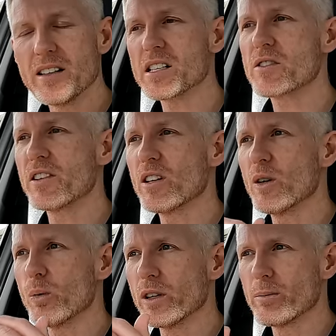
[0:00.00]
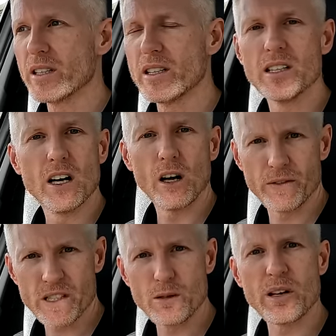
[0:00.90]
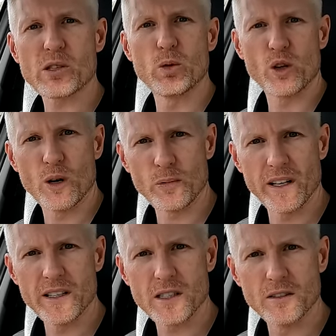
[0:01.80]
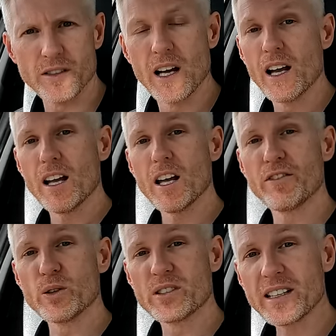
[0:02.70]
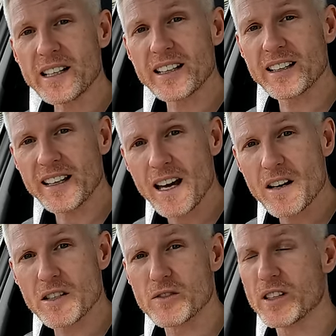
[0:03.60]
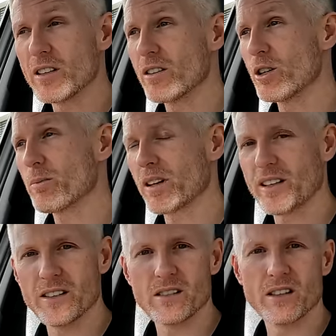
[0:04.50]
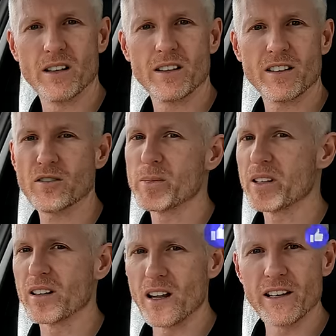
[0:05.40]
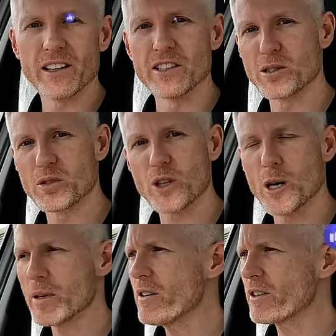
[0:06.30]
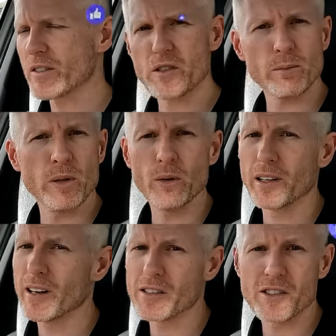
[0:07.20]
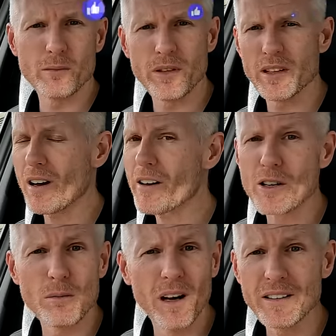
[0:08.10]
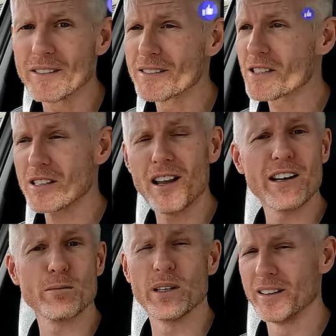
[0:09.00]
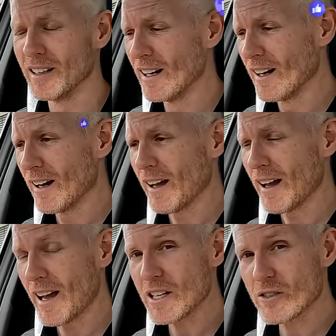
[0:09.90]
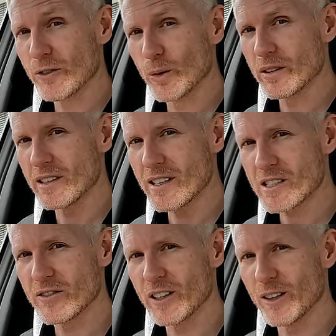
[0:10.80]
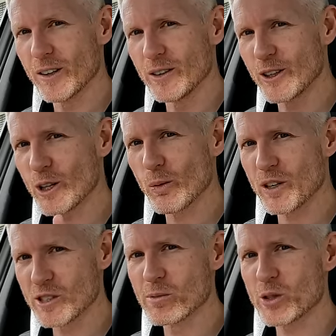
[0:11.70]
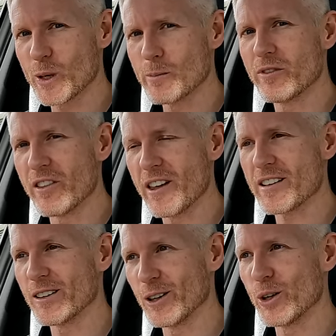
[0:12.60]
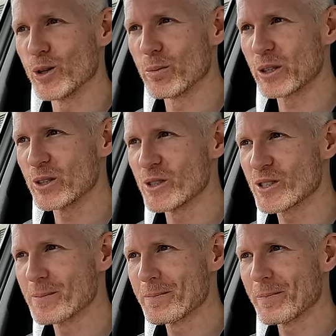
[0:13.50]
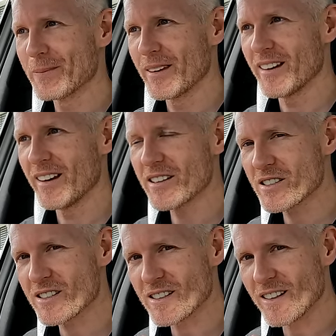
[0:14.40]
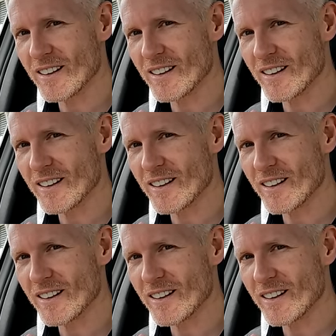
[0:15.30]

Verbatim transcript: Next video will be obviously much more comprehensive. If you did get a kick out of this video though, please give me a like and a subscribe, even if it's purely out of sympathy. I don't mind, just lie to me. As for the next video, you're gonna to want to subscribe for that alone because it's